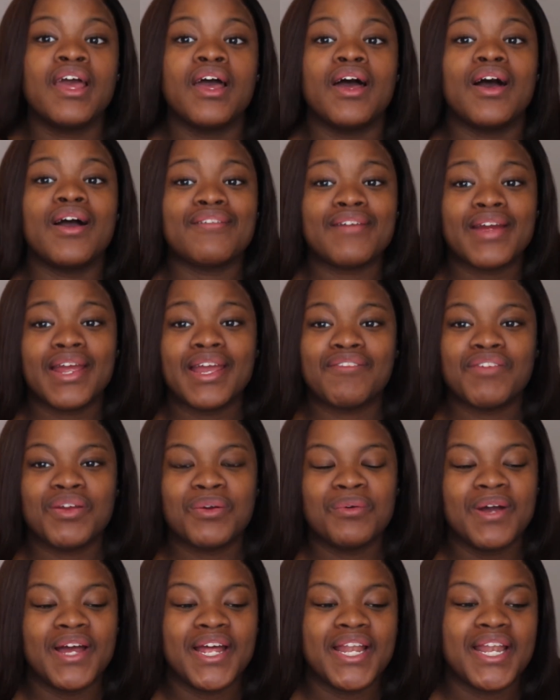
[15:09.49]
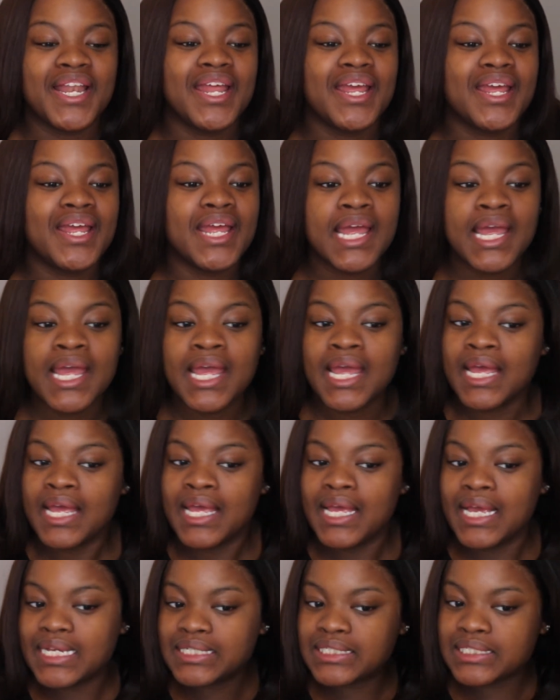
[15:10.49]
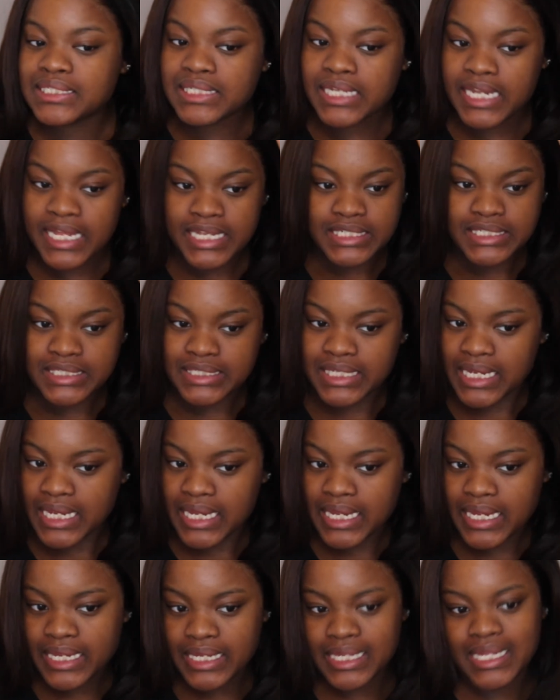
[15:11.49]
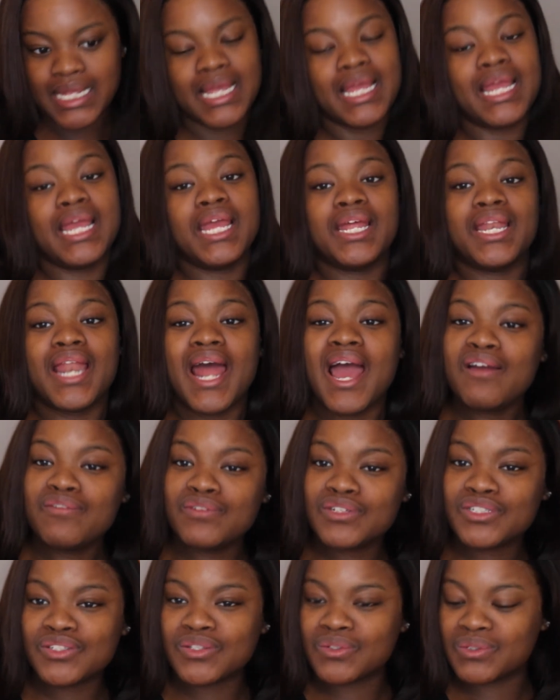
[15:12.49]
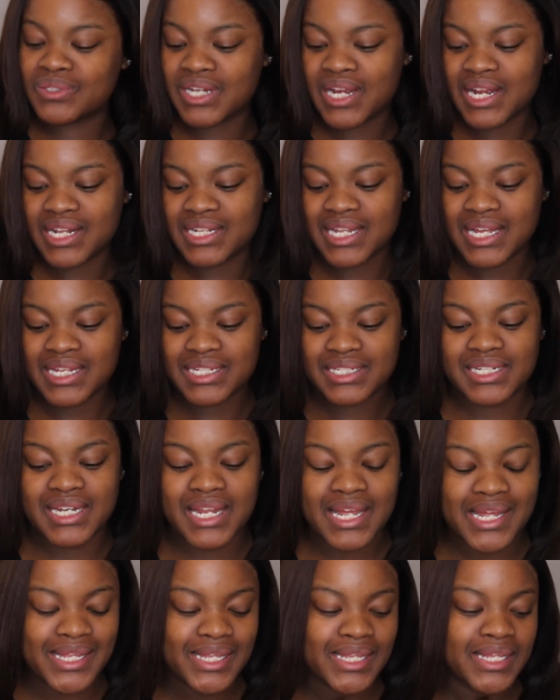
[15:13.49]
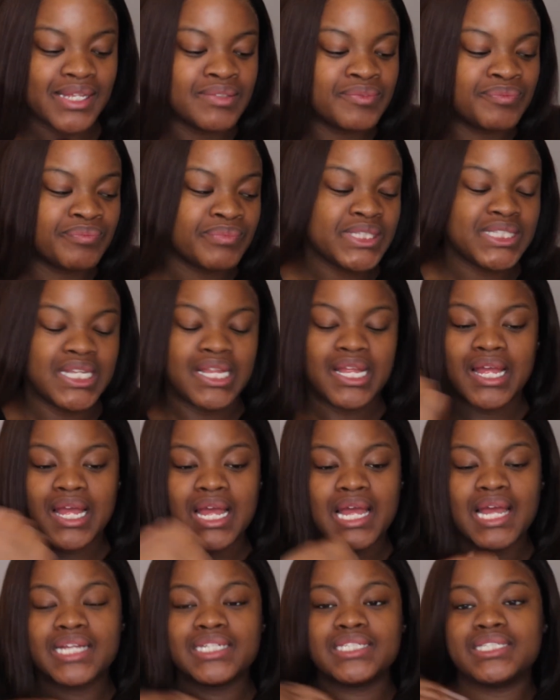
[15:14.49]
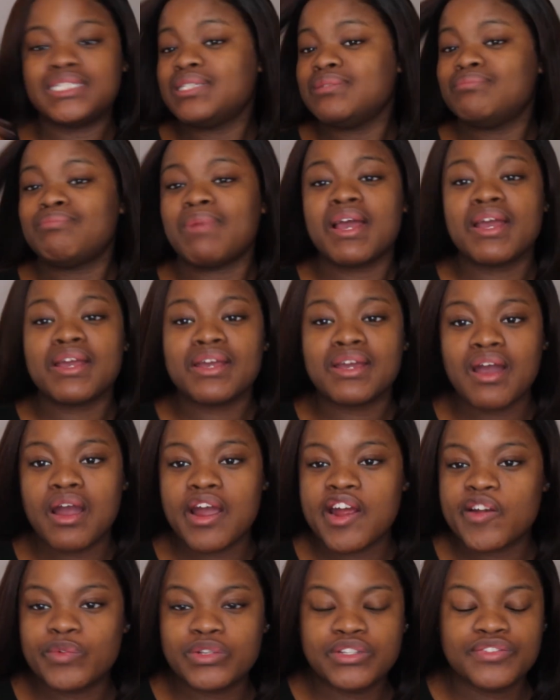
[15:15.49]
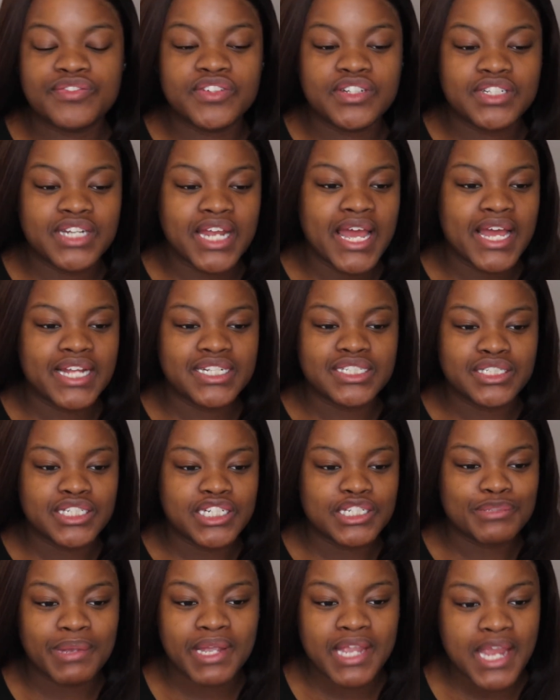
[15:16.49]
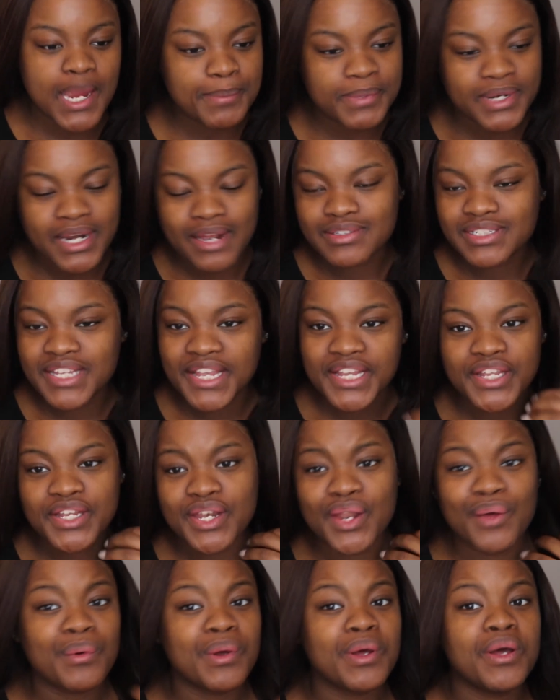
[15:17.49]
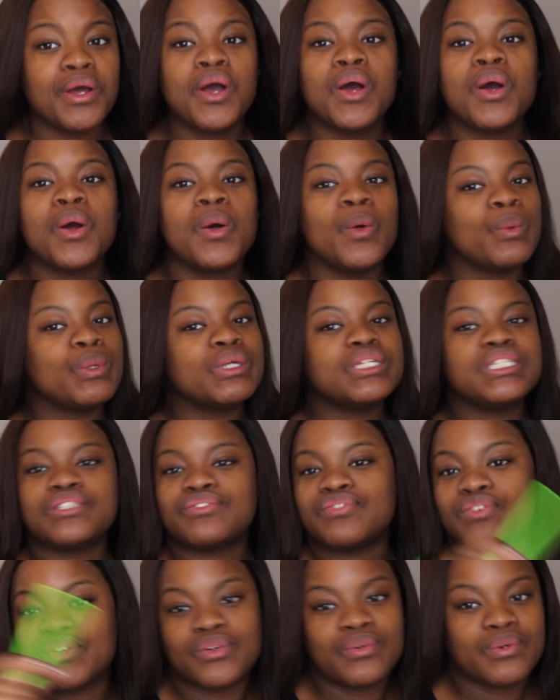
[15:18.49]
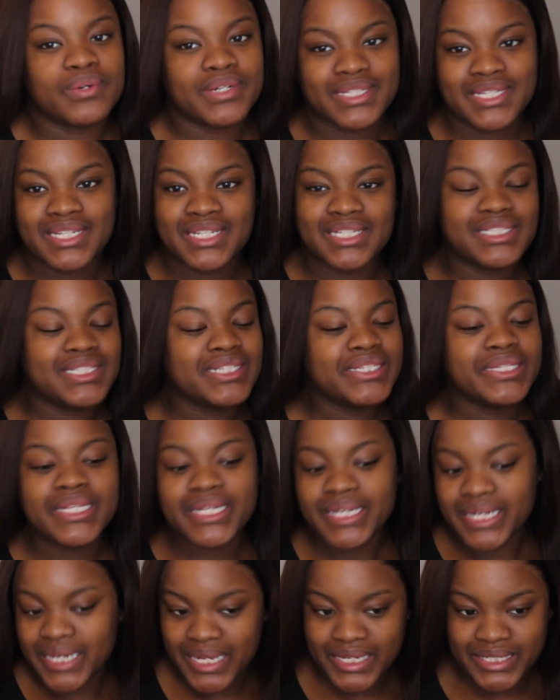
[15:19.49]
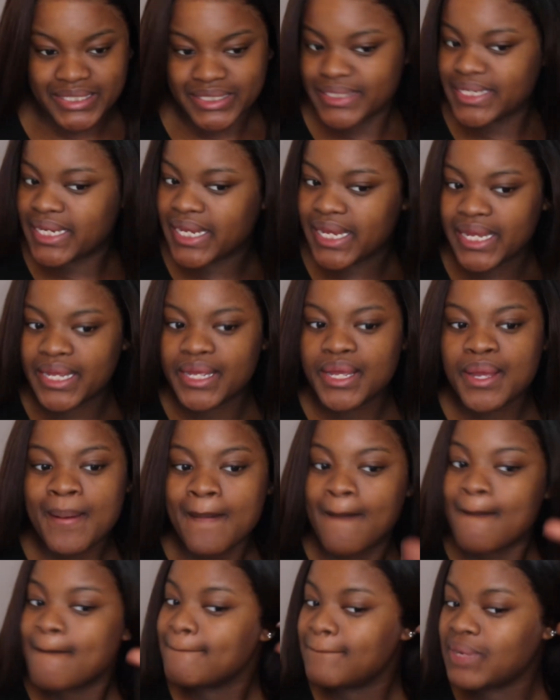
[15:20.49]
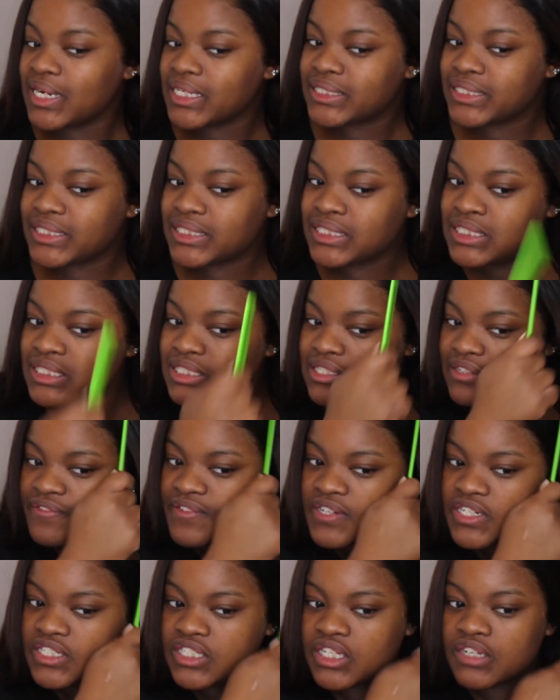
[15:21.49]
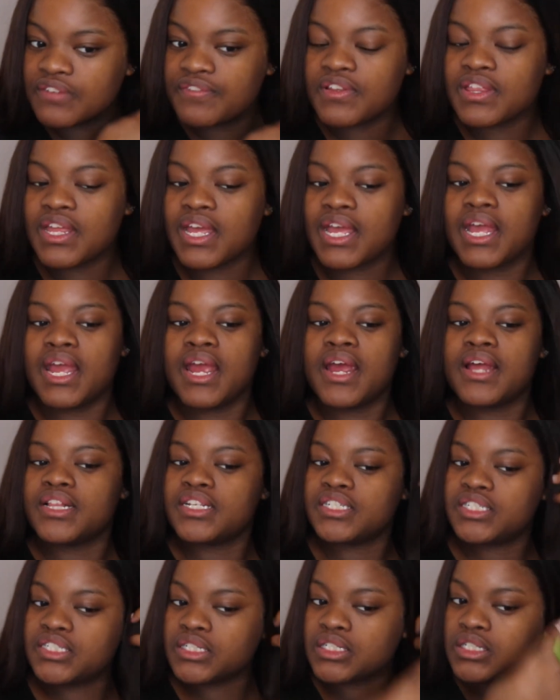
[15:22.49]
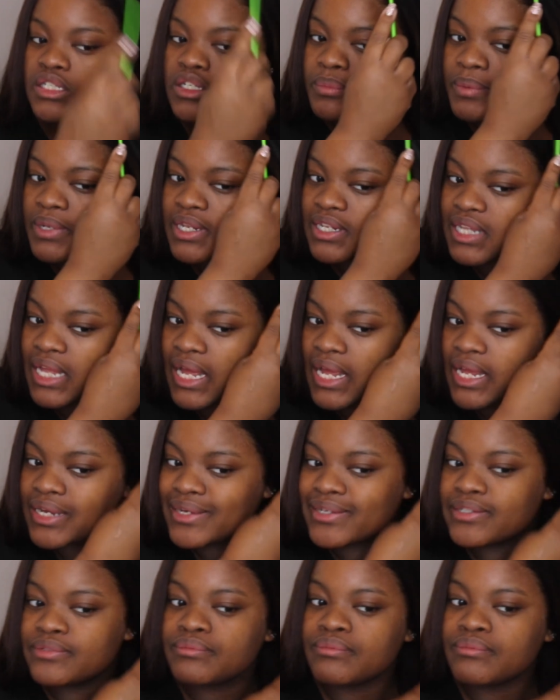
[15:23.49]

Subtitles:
All right, everyone. It's the next day, and I was so tired last night. my card was full and I had to change my camera, and I was like, you know what, we'll just record this the next day. But this is the finished look for the hair. There's still a little bit of like